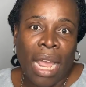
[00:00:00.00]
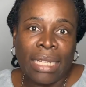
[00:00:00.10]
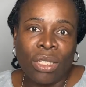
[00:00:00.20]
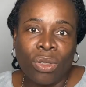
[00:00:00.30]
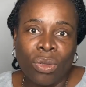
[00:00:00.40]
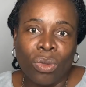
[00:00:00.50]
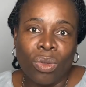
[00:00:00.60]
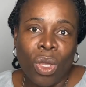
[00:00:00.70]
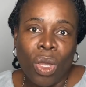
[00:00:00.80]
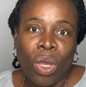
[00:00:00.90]
try
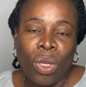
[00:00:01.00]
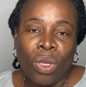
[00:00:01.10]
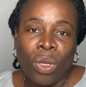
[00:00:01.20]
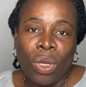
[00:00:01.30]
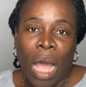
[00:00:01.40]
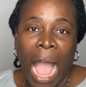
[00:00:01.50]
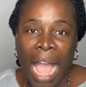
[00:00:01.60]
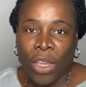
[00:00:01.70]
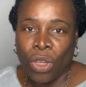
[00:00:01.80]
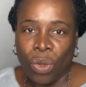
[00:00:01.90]
to
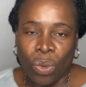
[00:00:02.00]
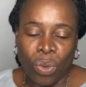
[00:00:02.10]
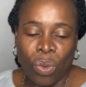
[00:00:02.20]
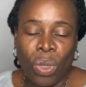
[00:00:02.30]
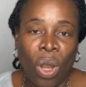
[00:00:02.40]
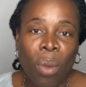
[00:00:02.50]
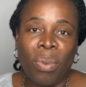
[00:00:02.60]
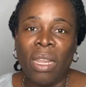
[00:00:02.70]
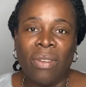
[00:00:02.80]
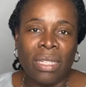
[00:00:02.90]
argue with
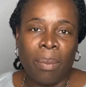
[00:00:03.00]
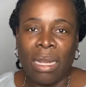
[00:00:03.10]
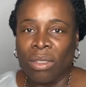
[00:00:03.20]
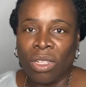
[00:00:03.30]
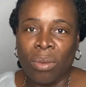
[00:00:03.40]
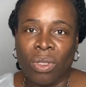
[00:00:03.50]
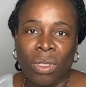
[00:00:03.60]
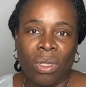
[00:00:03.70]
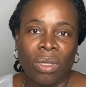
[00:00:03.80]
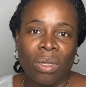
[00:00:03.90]
unbelievers about the
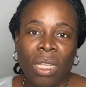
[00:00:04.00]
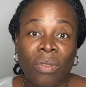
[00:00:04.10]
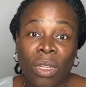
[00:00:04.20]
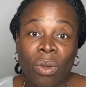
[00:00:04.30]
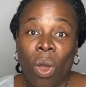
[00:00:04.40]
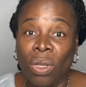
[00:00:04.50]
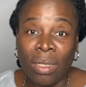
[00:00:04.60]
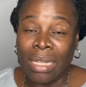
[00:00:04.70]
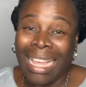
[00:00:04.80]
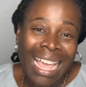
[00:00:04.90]
scriptures. If they
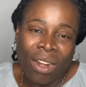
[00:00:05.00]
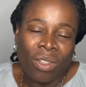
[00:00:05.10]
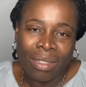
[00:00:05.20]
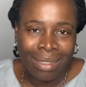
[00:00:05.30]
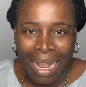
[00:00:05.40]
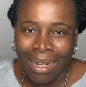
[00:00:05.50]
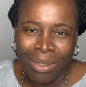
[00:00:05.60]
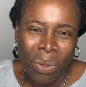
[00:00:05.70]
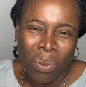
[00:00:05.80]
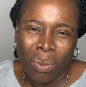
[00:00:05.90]
they can't
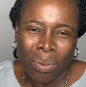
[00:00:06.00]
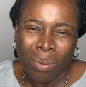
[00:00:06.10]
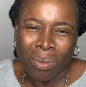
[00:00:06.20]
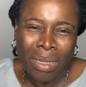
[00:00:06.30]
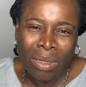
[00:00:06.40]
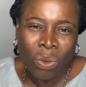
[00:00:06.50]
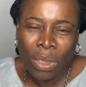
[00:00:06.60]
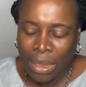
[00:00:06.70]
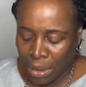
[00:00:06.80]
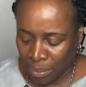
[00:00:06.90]
understand it, so there's
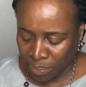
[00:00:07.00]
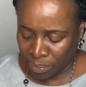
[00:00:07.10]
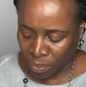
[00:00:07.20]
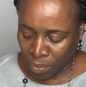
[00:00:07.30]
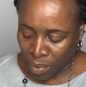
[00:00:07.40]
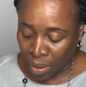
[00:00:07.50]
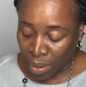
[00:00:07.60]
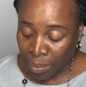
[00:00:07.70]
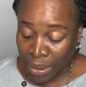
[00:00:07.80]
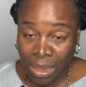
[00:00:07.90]
no need.
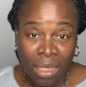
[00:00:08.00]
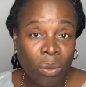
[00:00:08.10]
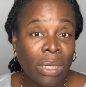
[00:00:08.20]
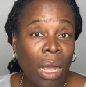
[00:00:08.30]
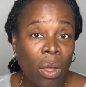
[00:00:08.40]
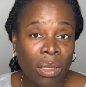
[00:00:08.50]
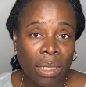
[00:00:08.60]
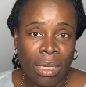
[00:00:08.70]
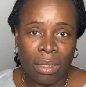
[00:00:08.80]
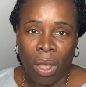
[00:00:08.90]
But this is one that
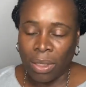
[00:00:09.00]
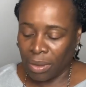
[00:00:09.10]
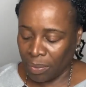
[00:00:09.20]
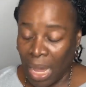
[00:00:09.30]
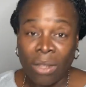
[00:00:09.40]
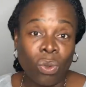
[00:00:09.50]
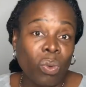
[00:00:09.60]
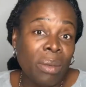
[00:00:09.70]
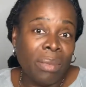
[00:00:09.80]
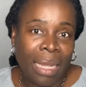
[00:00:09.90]
concerns us
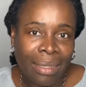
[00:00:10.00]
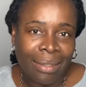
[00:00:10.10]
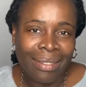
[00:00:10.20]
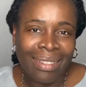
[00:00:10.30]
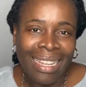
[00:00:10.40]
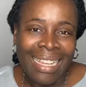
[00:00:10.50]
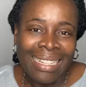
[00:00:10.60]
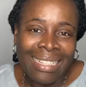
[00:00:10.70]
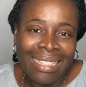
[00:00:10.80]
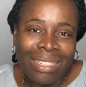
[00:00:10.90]
as women.
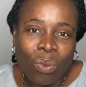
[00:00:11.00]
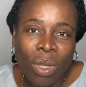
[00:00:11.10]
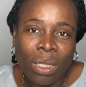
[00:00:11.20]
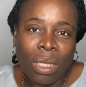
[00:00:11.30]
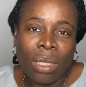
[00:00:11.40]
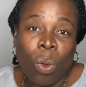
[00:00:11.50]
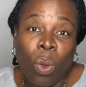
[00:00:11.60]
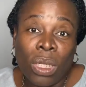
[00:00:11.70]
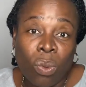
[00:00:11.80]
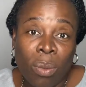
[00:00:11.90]
This is what
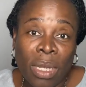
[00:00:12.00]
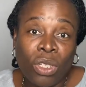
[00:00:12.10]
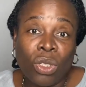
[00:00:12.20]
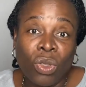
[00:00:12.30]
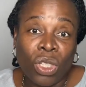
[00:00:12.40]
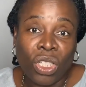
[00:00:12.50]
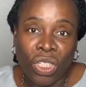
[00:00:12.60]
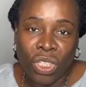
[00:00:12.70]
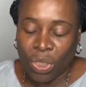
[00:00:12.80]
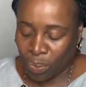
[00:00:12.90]
the older women should
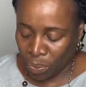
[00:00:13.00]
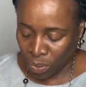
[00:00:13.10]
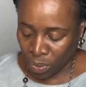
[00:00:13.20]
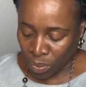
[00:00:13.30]
teach